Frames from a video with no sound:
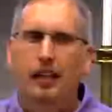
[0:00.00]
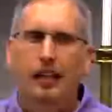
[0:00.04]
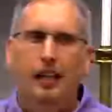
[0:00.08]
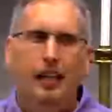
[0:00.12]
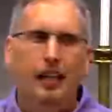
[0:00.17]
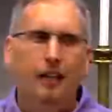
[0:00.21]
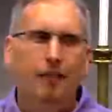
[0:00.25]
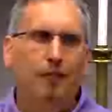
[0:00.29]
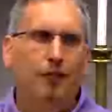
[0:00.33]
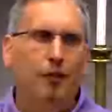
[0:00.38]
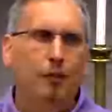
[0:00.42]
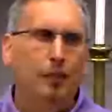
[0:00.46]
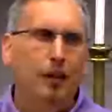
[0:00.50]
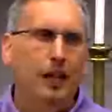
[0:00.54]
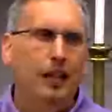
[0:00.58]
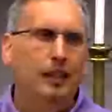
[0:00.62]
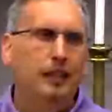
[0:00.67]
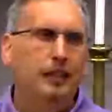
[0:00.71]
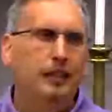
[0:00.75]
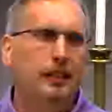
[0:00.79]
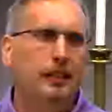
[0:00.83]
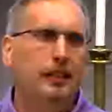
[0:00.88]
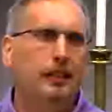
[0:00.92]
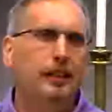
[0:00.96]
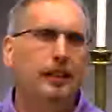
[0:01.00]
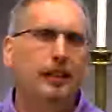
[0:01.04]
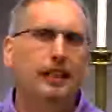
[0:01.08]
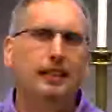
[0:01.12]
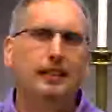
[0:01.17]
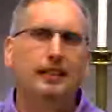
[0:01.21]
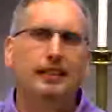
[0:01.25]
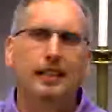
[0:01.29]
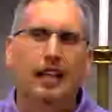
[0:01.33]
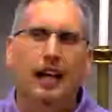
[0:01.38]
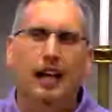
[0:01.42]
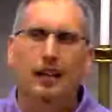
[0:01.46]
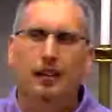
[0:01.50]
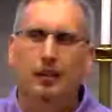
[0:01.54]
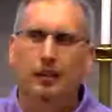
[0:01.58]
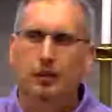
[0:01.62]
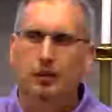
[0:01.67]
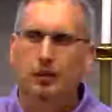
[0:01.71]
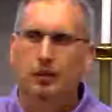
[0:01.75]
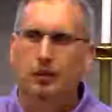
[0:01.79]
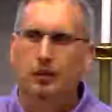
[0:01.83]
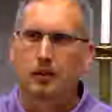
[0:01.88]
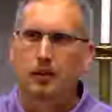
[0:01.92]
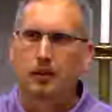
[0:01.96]
information is not
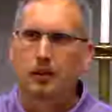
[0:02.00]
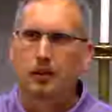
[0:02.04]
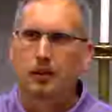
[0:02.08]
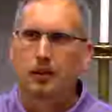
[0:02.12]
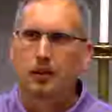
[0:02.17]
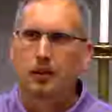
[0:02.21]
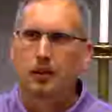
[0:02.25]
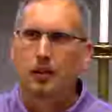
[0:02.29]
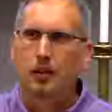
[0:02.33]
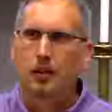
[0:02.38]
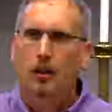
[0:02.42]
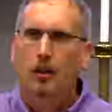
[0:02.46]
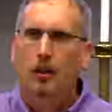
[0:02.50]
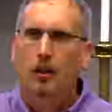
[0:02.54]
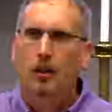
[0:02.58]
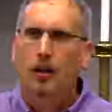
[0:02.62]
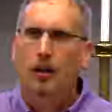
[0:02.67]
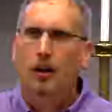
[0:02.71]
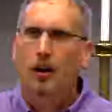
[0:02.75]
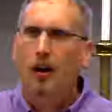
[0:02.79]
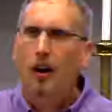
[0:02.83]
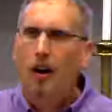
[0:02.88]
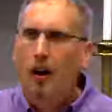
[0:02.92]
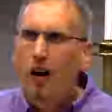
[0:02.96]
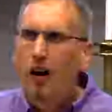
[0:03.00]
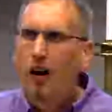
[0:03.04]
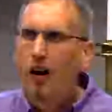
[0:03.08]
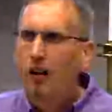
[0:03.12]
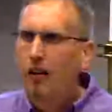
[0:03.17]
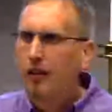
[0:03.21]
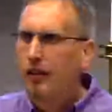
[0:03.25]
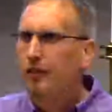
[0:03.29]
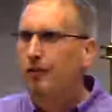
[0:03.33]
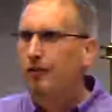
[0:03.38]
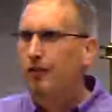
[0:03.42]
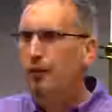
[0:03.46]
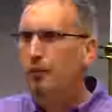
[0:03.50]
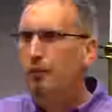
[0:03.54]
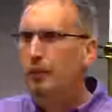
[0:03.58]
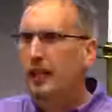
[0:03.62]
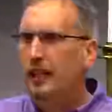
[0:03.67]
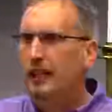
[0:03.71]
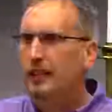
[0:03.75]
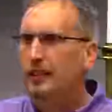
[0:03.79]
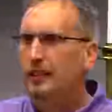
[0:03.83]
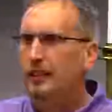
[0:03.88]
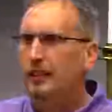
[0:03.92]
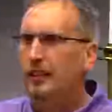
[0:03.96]
neutral. All
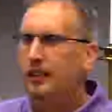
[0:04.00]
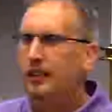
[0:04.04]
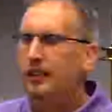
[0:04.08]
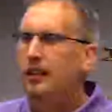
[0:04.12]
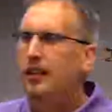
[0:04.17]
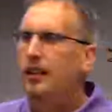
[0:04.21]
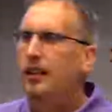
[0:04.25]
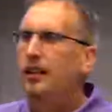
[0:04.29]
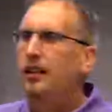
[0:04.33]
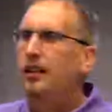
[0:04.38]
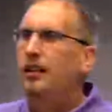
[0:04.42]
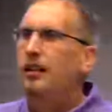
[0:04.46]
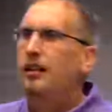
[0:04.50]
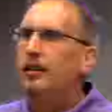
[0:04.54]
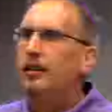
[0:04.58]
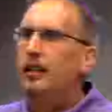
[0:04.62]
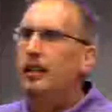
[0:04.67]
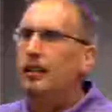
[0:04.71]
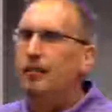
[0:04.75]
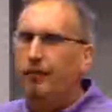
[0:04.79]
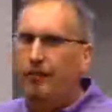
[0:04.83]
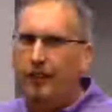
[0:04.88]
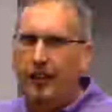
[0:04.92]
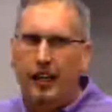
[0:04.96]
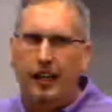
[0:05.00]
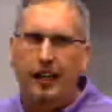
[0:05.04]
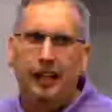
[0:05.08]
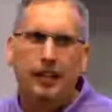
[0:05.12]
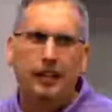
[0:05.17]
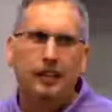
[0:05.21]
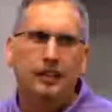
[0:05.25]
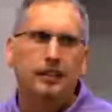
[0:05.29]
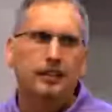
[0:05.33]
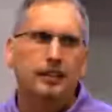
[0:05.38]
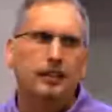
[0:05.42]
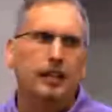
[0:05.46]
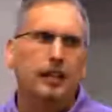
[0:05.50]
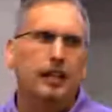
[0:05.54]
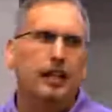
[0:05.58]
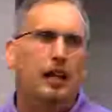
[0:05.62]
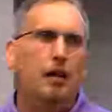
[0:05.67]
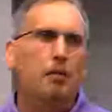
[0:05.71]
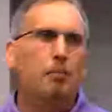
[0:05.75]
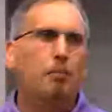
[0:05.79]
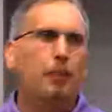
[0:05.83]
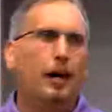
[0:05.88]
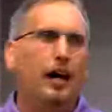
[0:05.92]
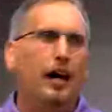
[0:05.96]
information conveys,
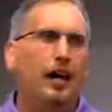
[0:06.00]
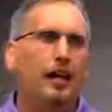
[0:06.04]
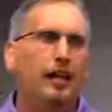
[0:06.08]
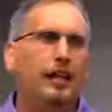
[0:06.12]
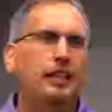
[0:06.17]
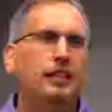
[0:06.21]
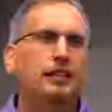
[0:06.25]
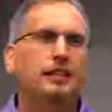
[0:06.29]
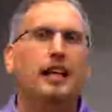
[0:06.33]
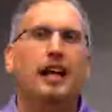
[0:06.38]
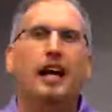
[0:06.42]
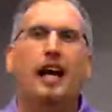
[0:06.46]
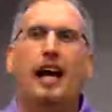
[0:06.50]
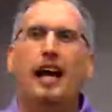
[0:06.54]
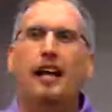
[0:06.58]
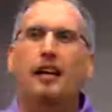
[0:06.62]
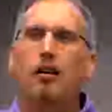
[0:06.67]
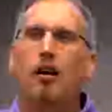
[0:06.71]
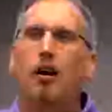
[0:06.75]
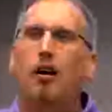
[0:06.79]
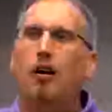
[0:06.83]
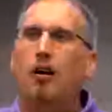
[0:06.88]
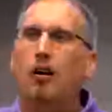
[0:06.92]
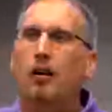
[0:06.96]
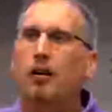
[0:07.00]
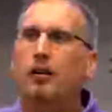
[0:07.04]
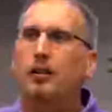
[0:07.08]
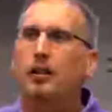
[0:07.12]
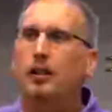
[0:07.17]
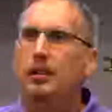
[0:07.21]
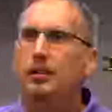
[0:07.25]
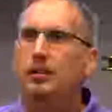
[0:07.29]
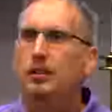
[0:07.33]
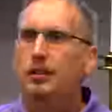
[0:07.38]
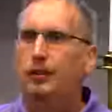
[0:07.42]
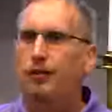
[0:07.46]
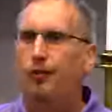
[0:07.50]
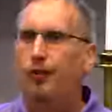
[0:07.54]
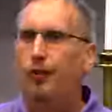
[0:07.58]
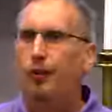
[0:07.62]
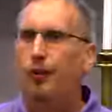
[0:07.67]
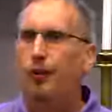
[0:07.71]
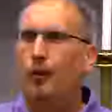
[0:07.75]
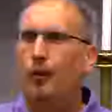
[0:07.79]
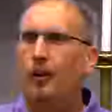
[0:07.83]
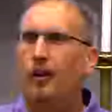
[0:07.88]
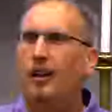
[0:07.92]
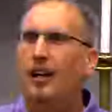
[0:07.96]
embodies, and argues
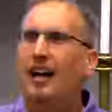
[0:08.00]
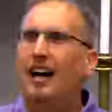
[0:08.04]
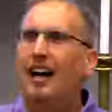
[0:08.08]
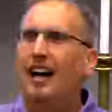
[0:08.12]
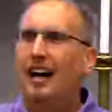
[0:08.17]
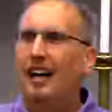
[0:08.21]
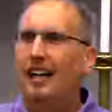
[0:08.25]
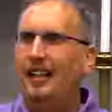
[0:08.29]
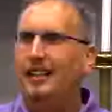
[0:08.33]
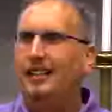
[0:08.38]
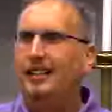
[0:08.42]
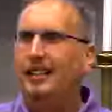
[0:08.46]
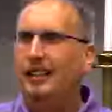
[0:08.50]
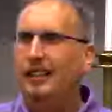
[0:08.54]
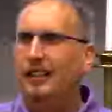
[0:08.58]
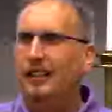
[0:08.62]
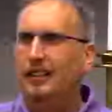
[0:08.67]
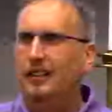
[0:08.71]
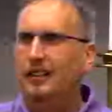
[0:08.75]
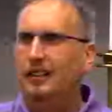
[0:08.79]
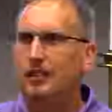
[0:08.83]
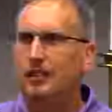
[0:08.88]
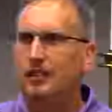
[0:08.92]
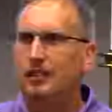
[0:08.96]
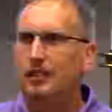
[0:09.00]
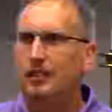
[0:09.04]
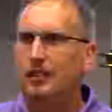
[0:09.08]
for ideas.